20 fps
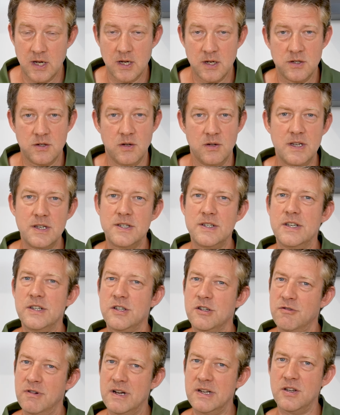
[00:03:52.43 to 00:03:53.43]
So this
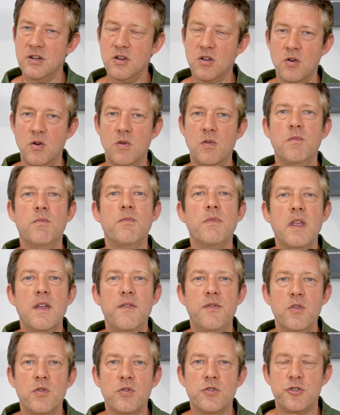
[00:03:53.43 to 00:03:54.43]
is critical
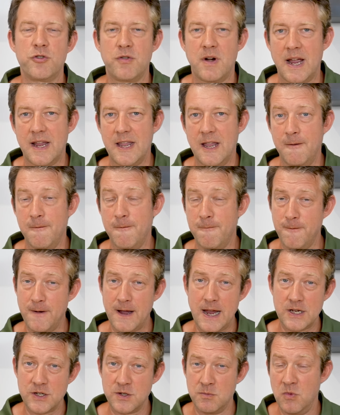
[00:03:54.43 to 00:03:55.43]
if you're tracking
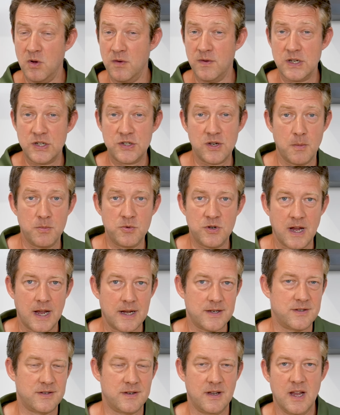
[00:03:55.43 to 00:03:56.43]
fast moving
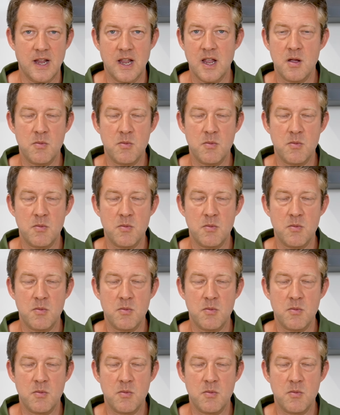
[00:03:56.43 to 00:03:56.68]
subjects,